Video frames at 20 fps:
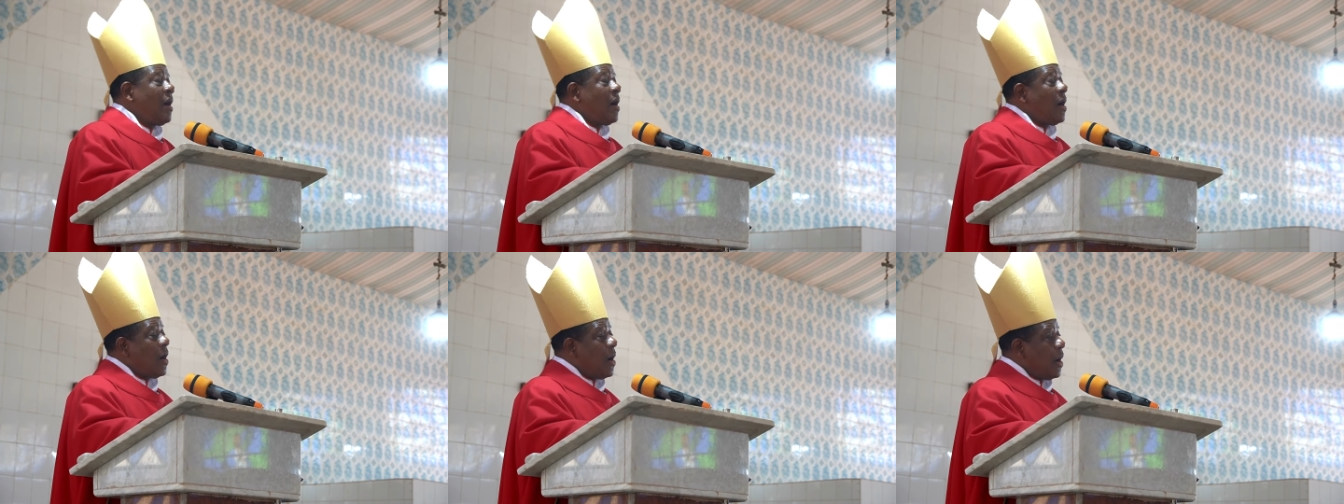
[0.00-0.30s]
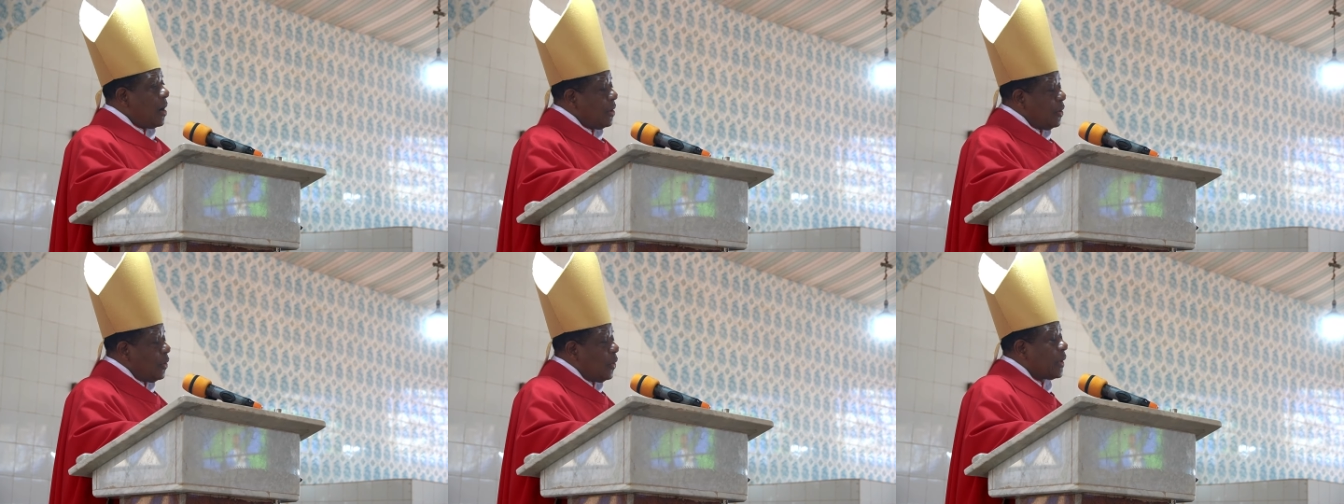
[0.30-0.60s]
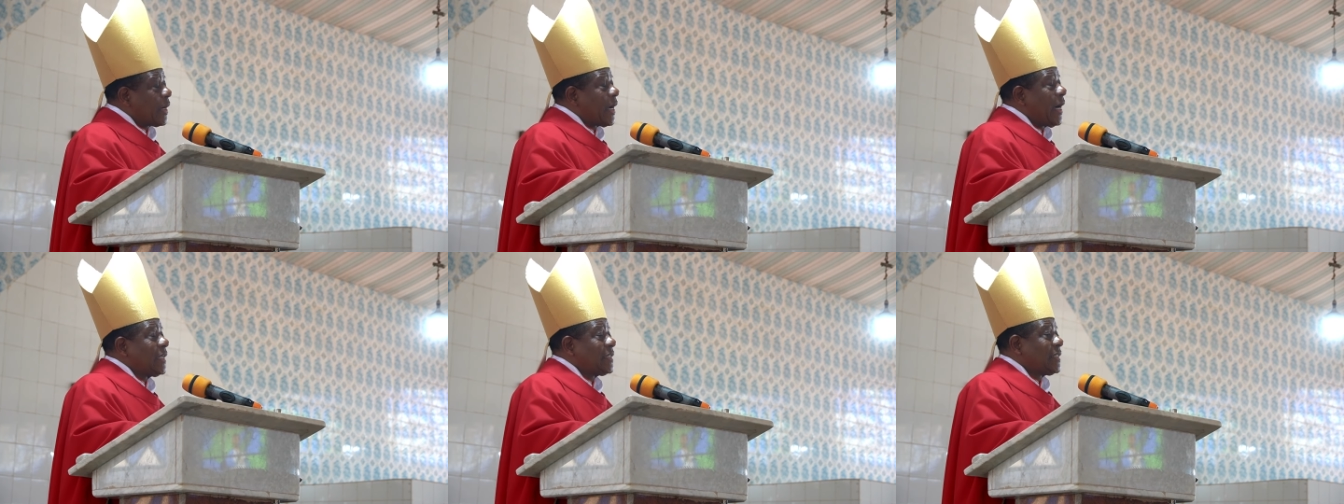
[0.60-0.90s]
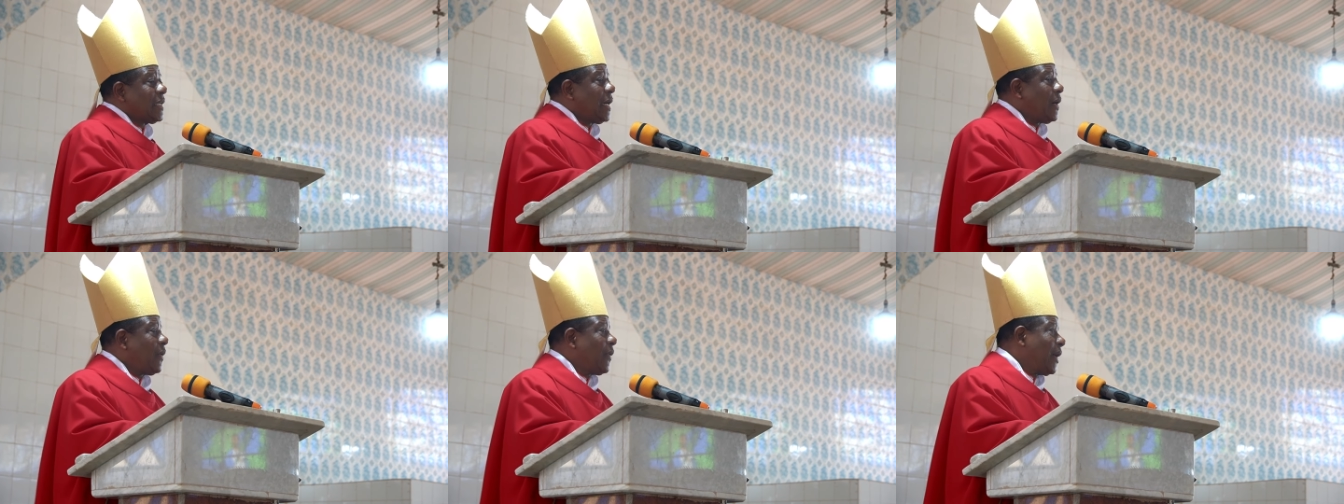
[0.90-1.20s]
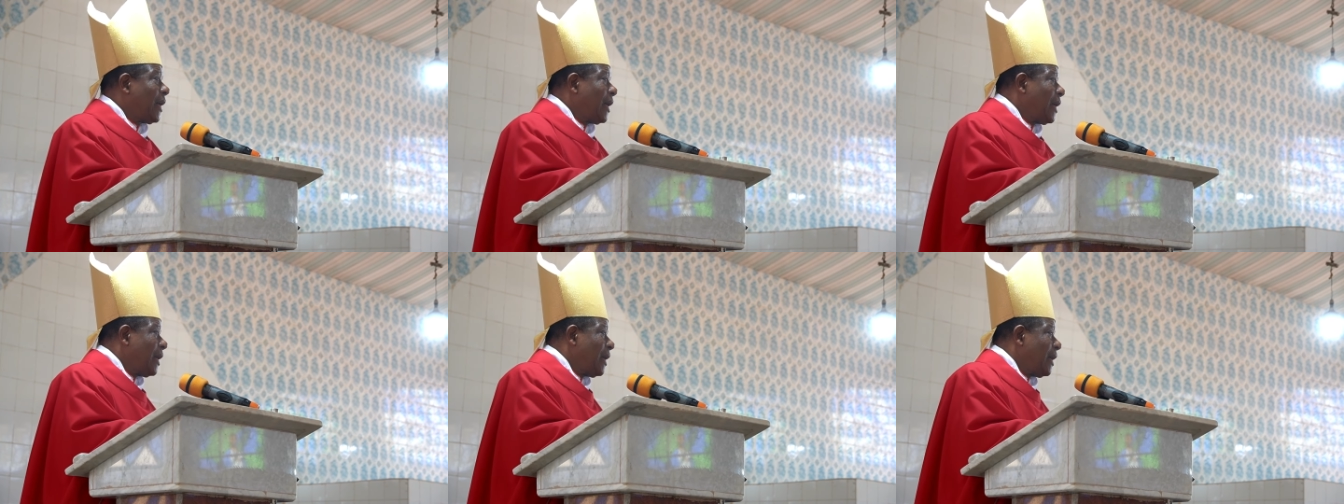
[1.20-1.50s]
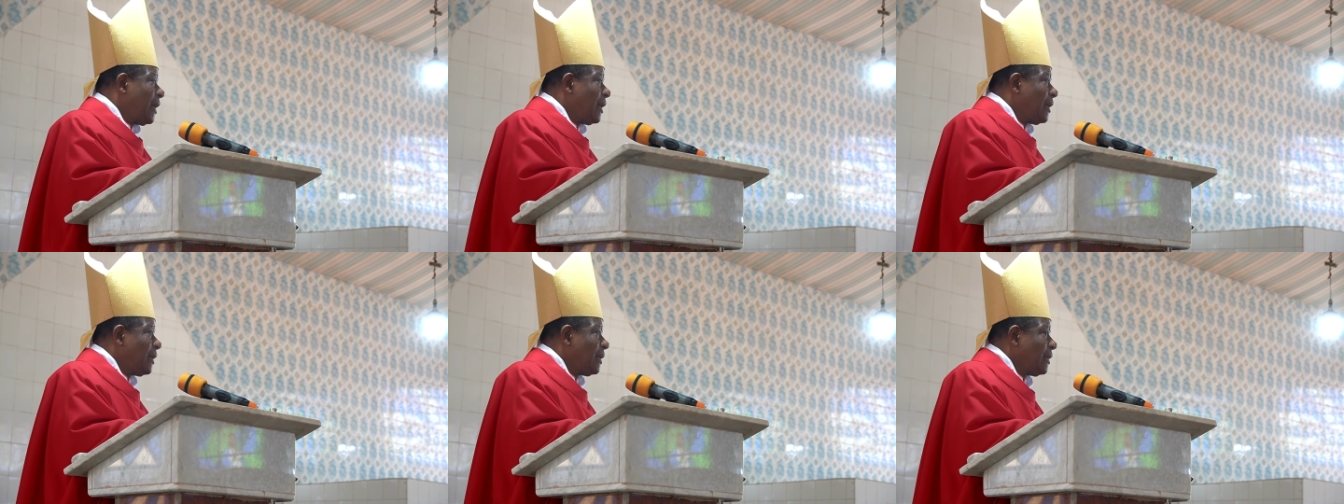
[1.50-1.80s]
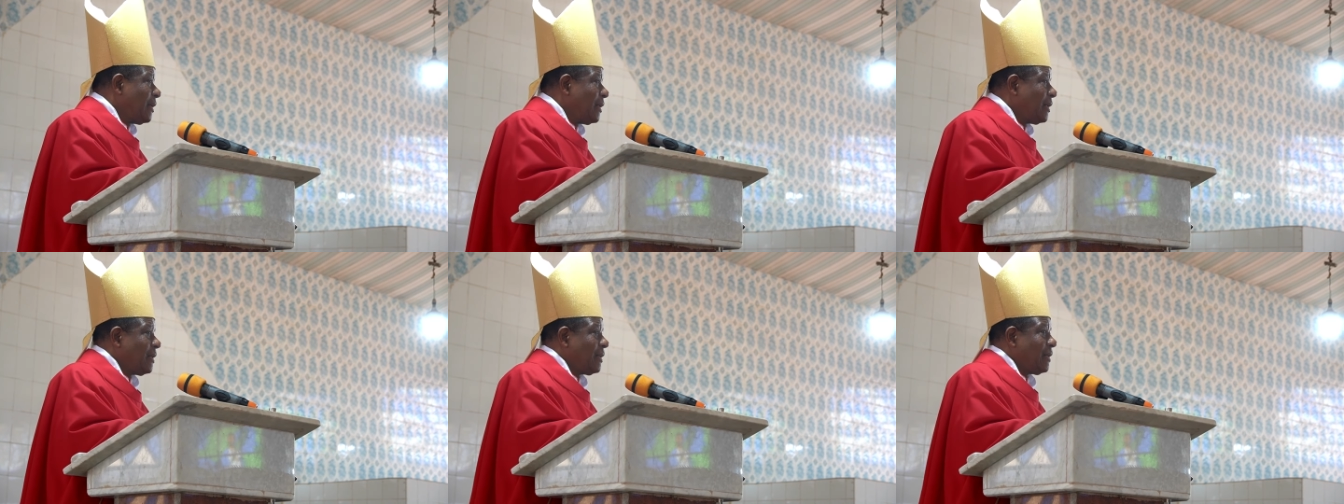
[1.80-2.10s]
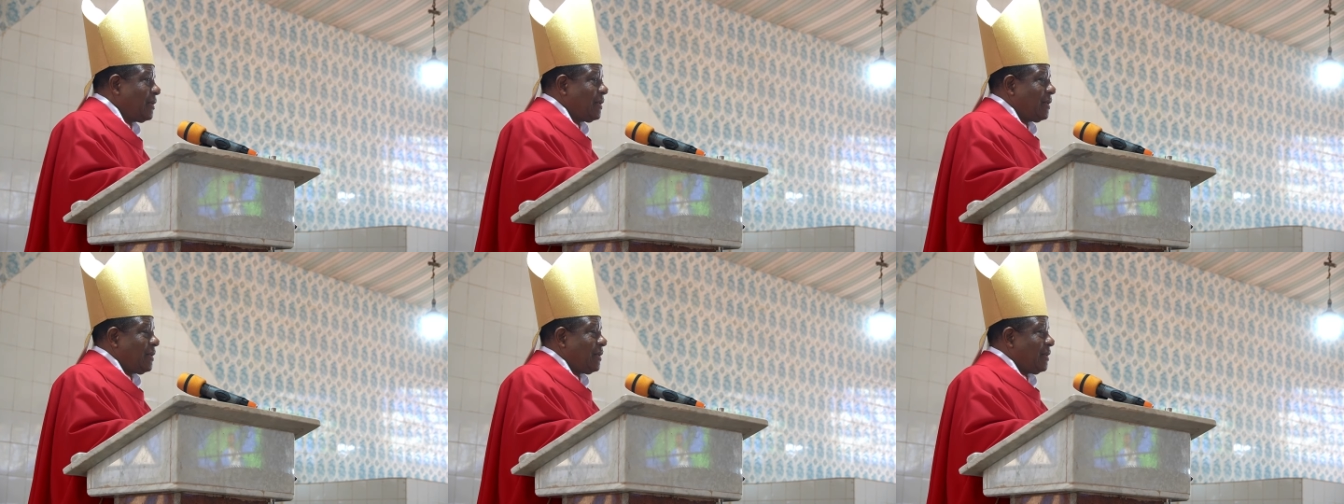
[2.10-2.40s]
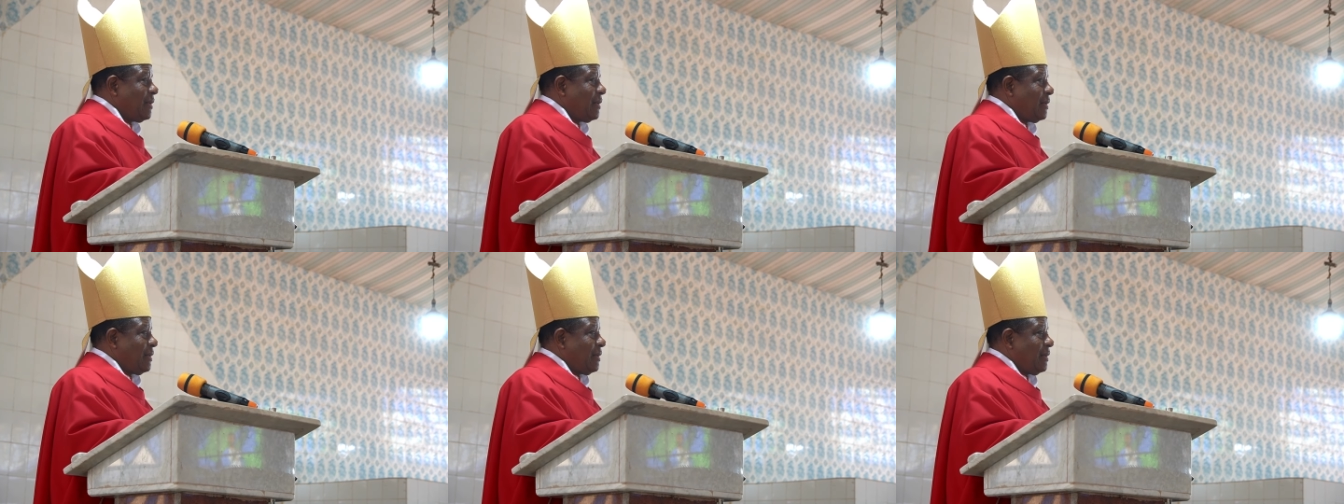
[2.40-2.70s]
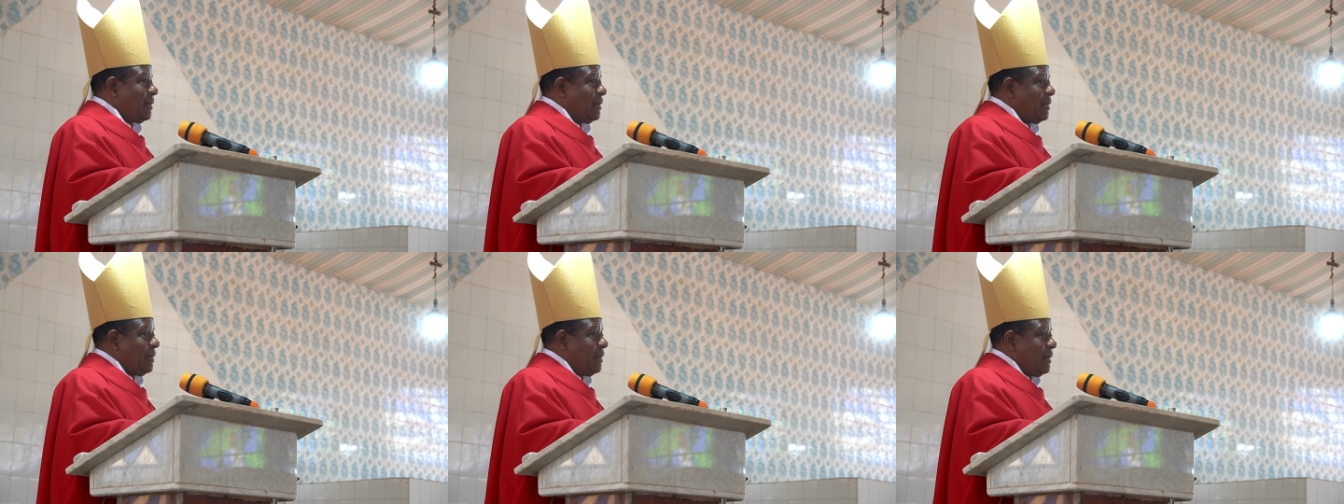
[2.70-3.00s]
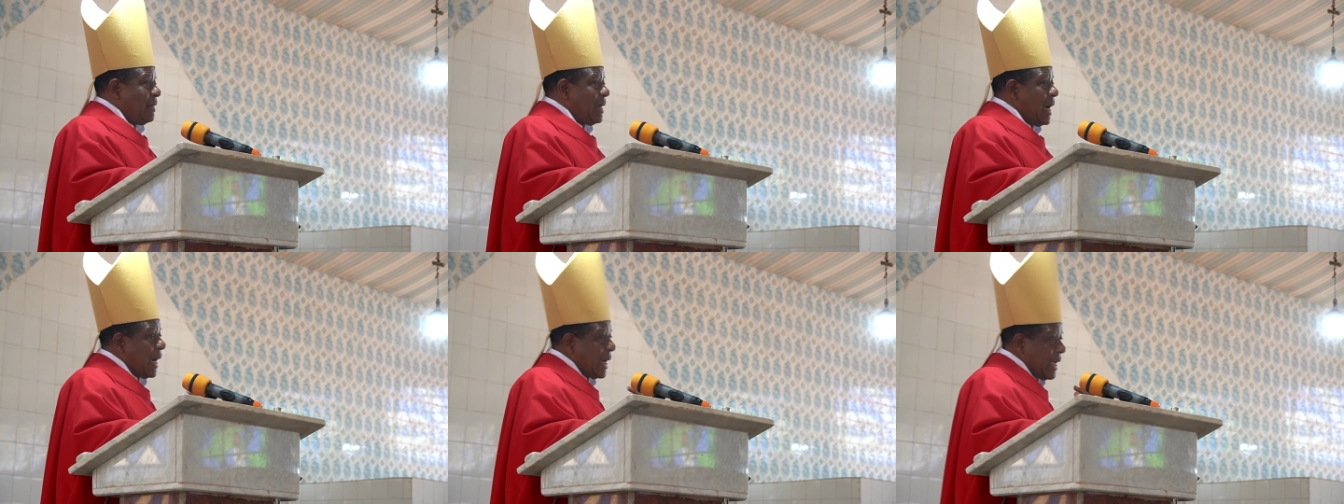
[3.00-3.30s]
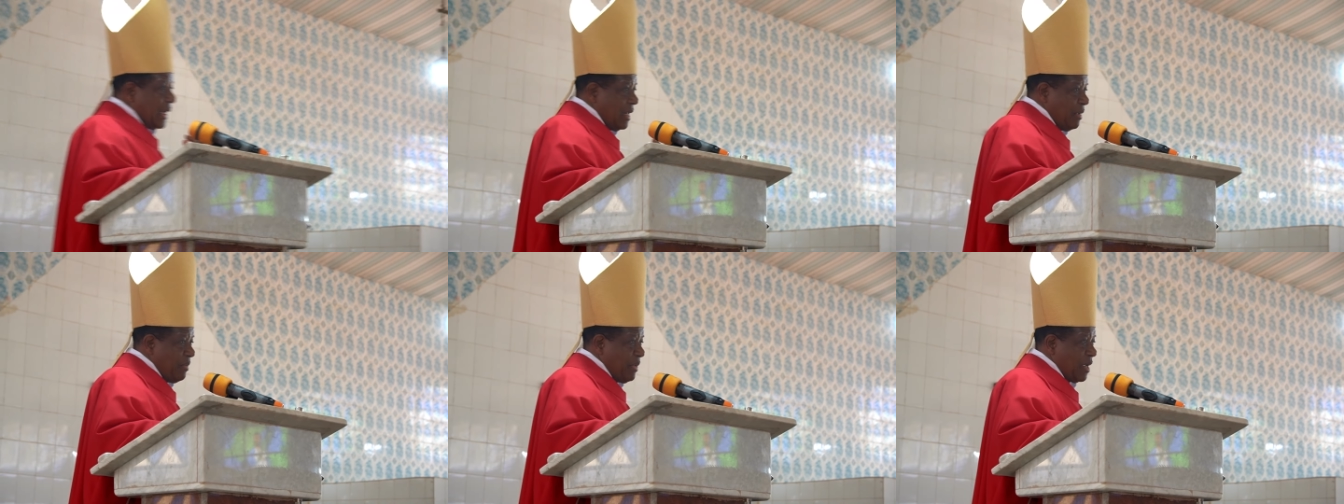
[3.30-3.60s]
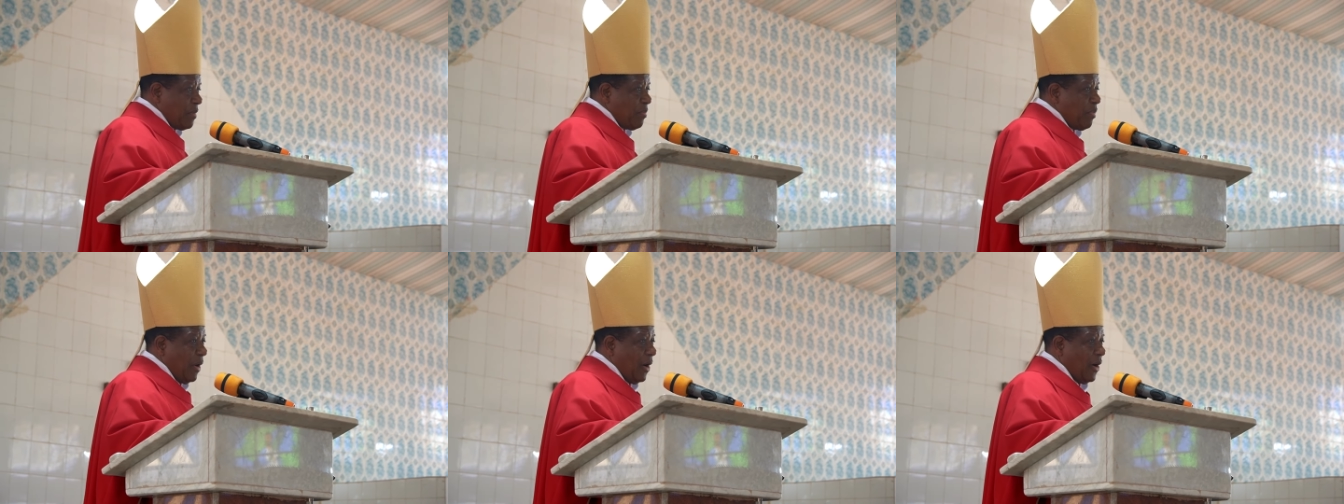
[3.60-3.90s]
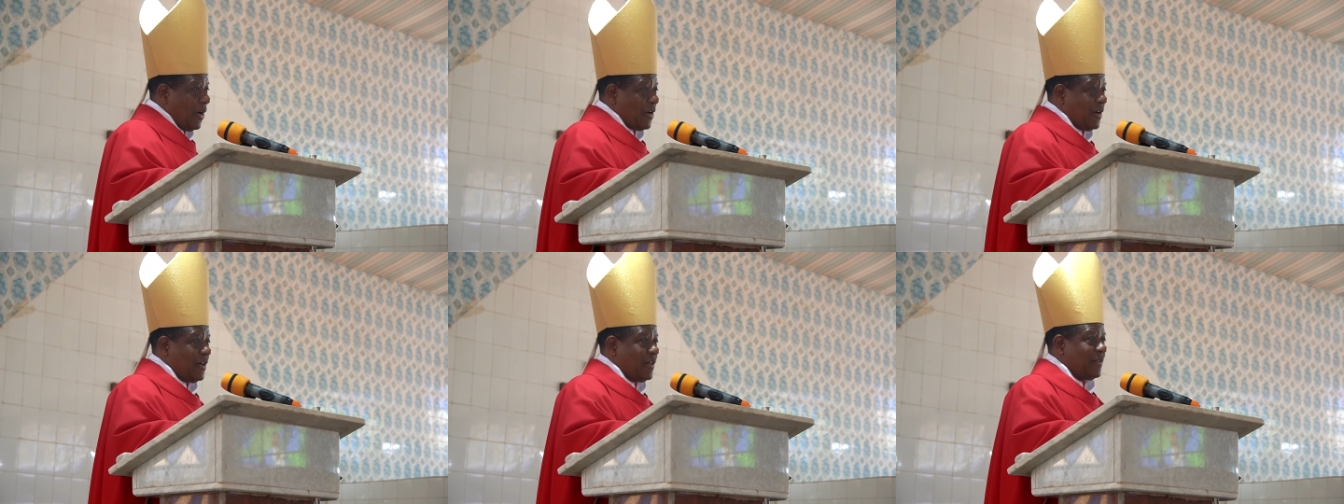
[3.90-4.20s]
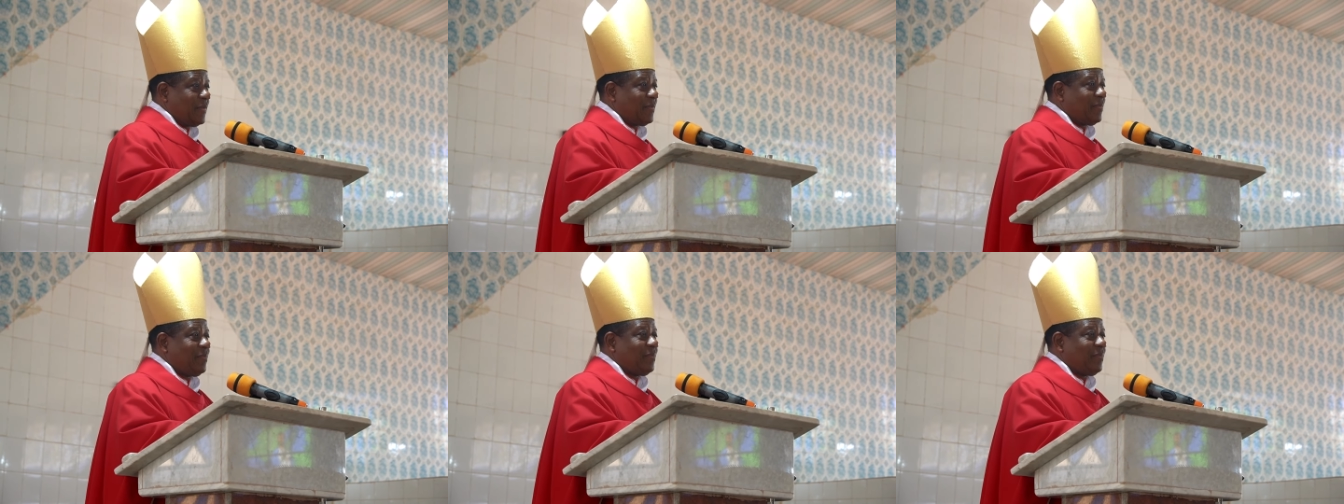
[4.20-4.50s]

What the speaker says: Or look at our academic block.